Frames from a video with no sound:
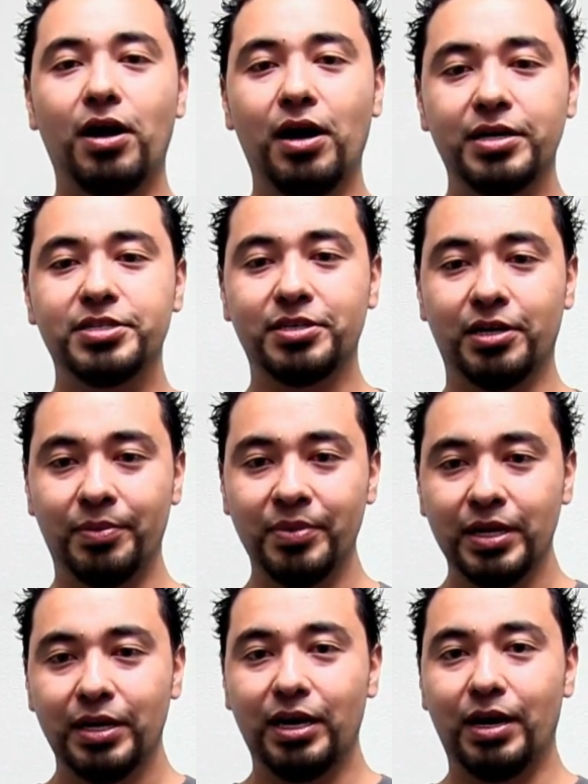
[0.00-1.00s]

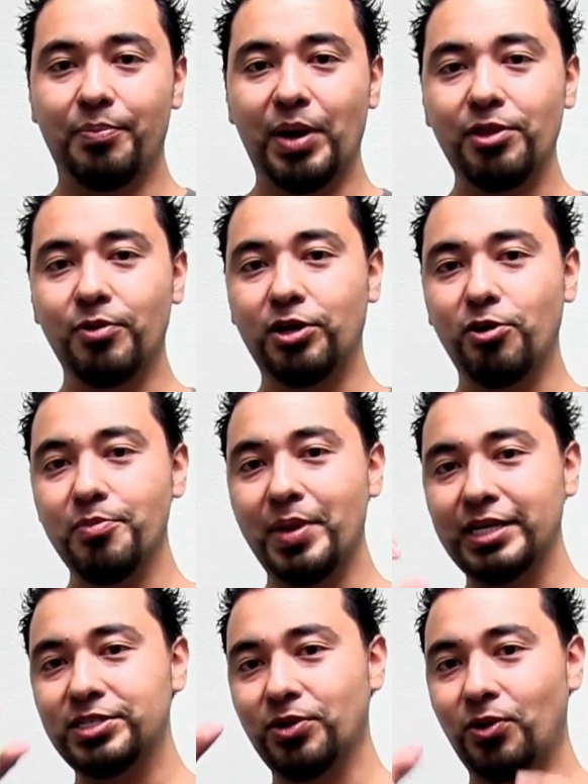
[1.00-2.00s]
awesome. By the way, going
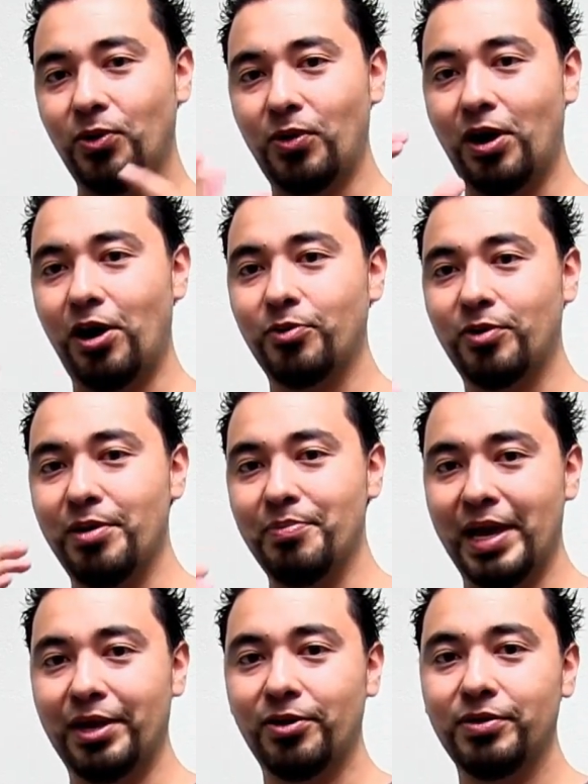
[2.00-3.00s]
back to the whole hardware
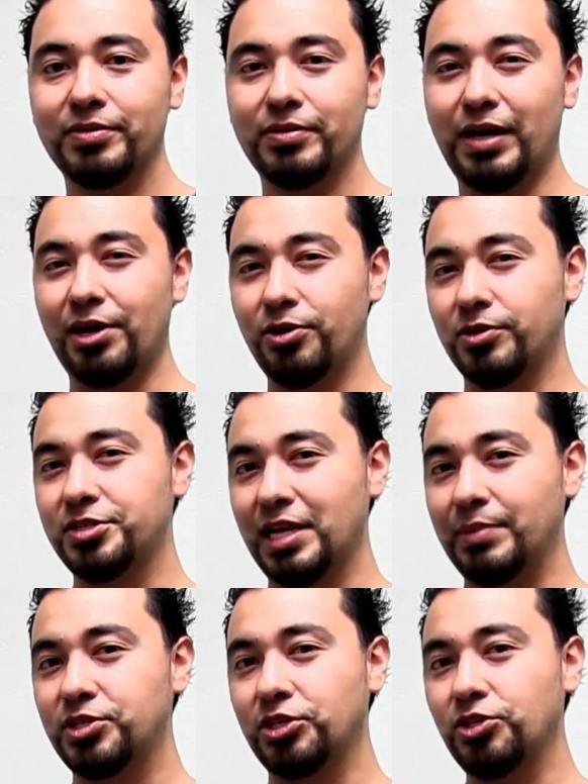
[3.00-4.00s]
and metal, I don't know,
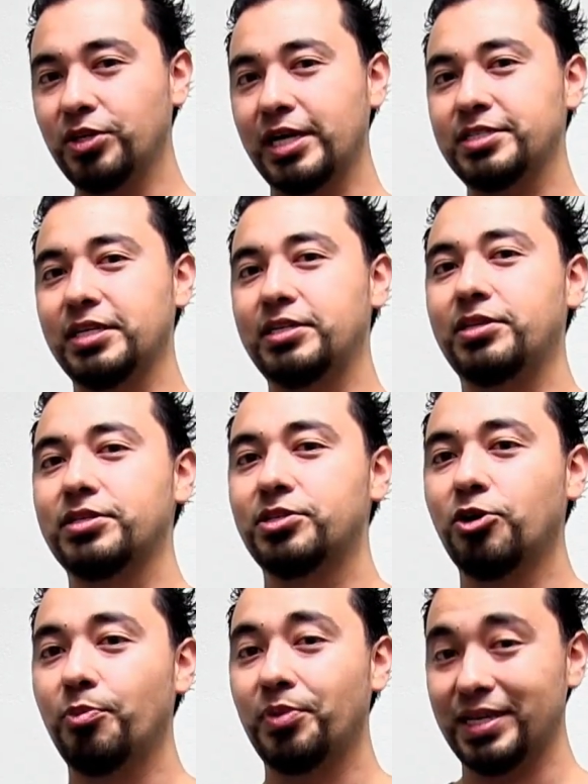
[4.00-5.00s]
Samsung, you guys did
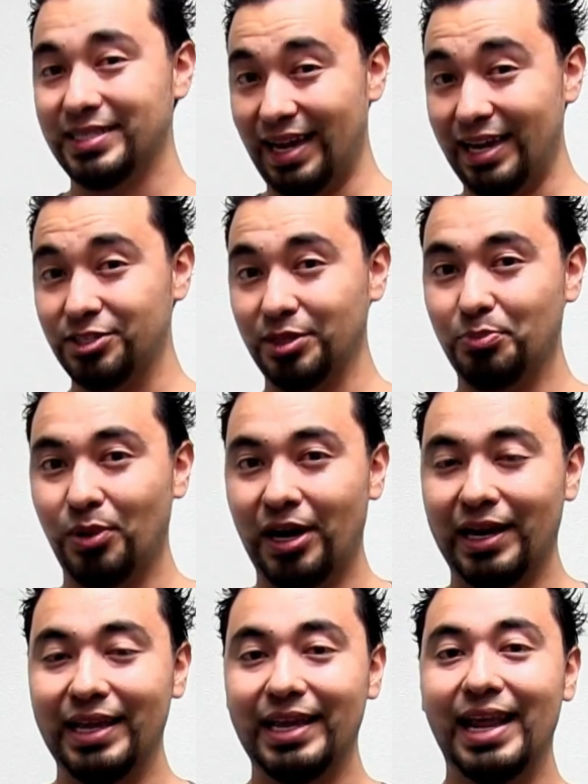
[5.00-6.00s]
this notebook because I actually
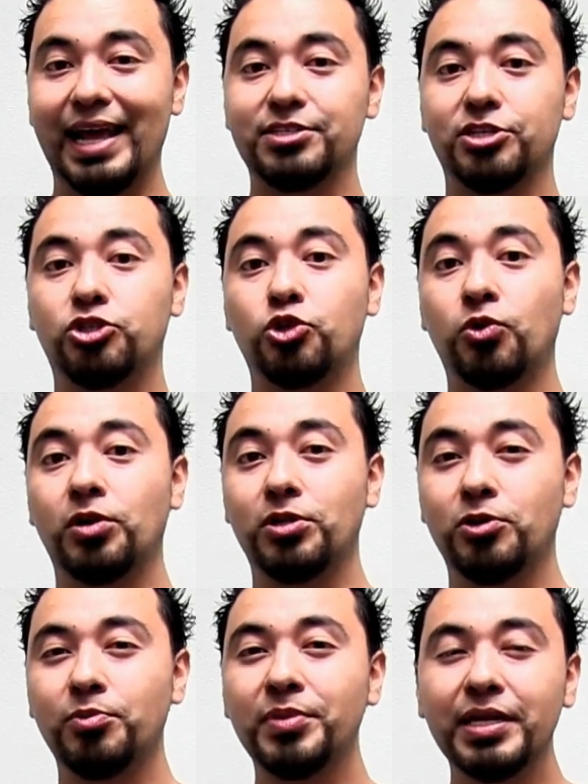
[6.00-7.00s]
bought it. It has a
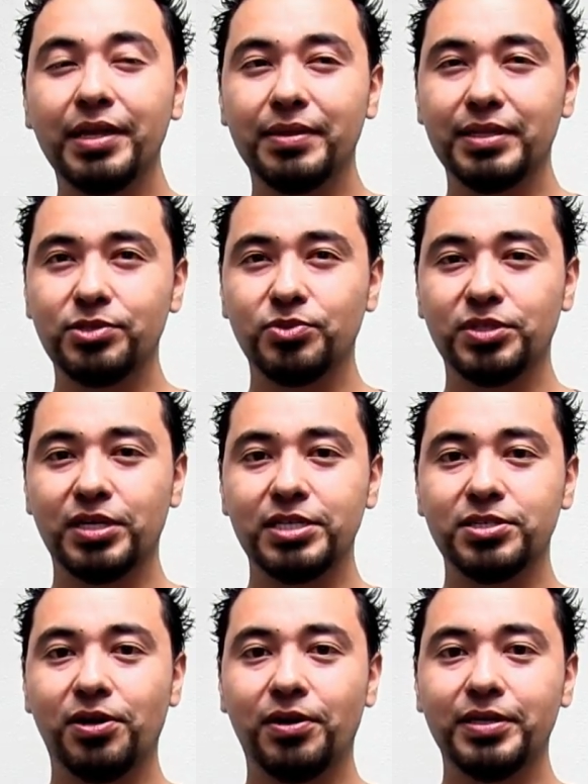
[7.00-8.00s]
Duralumin, I think that's what you
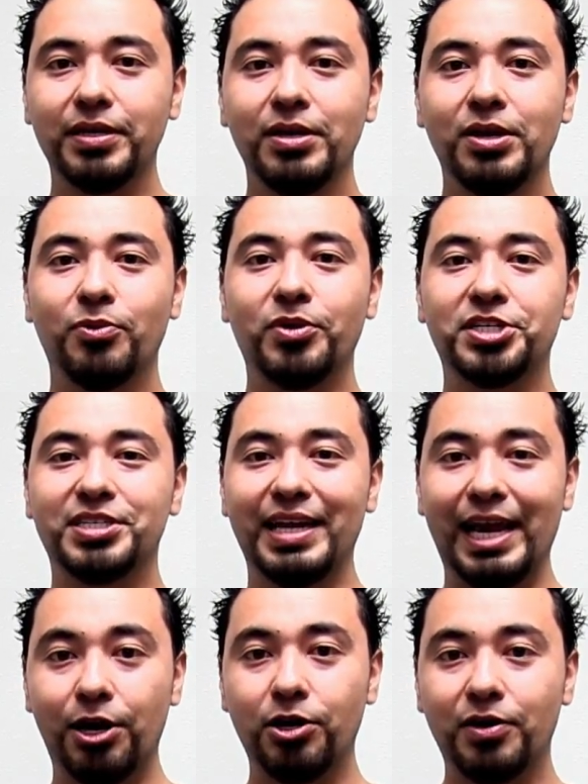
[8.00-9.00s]
guys call it, which is
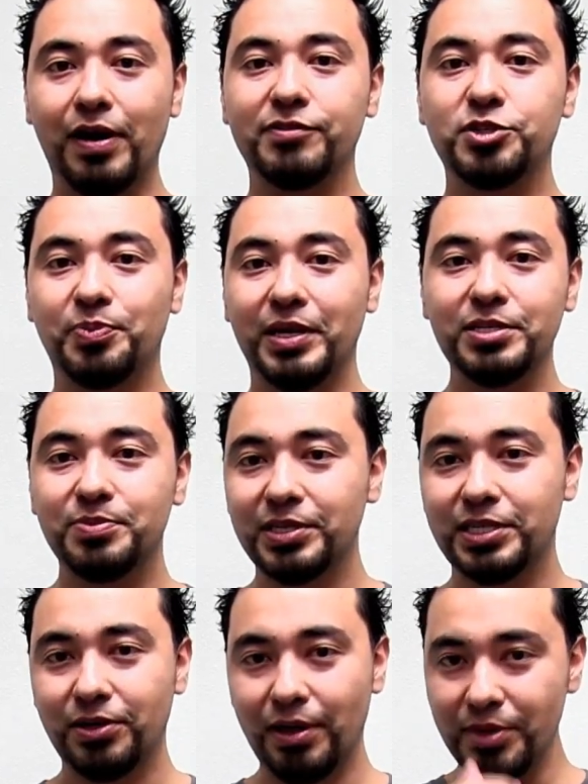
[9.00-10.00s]
an aircraft space
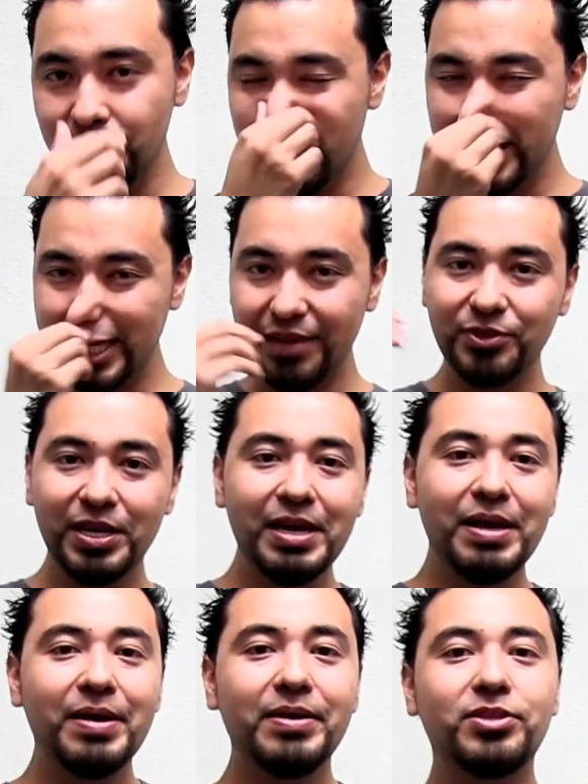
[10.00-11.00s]
material. I mean, you guys have
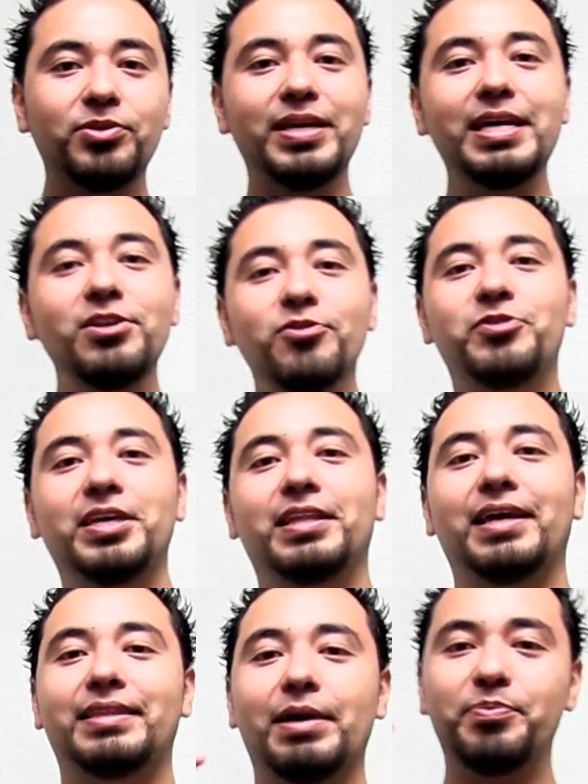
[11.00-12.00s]
to innovate
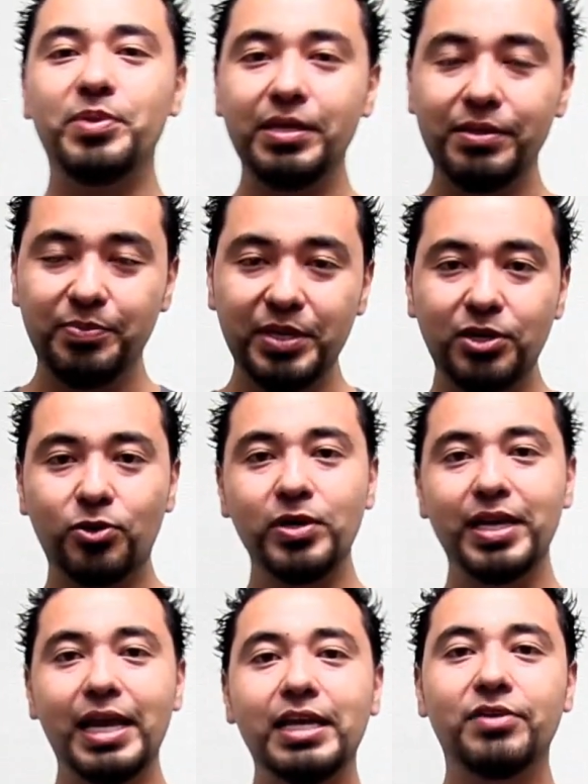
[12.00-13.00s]
like that. Be
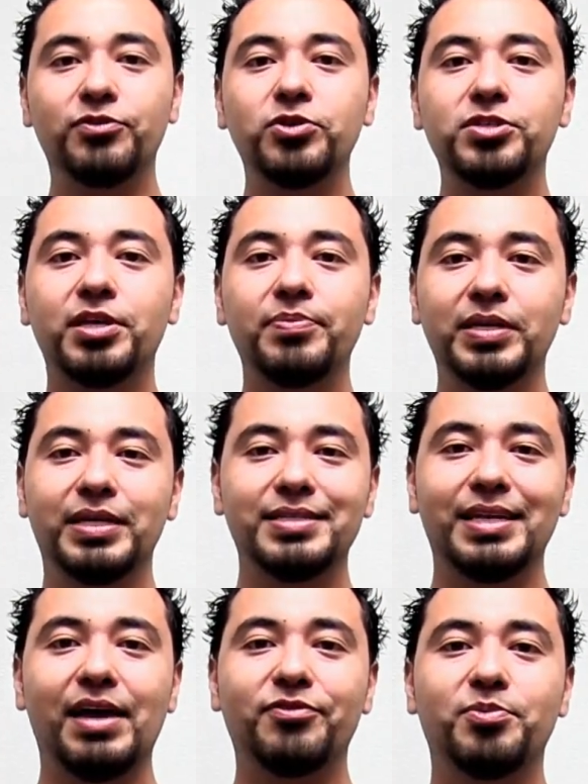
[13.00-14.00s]
creative. Use something. It
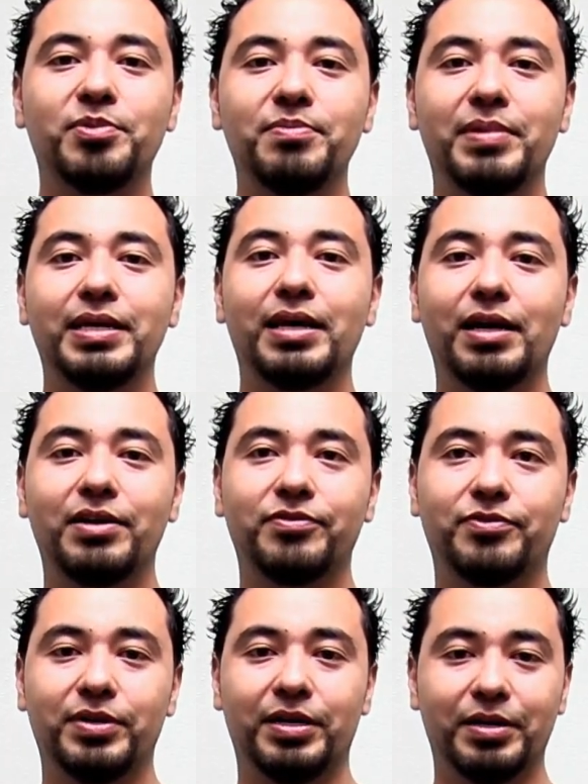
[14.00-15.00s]
doesn't have to be made out
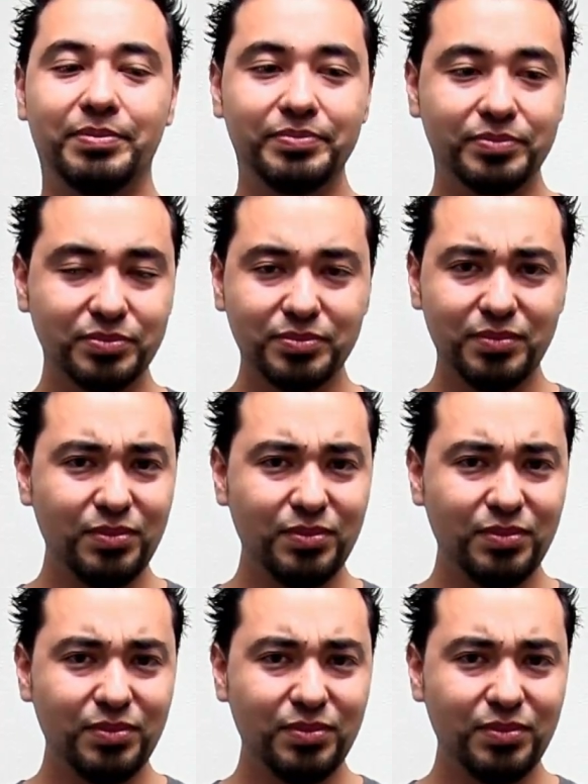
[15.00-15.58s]
of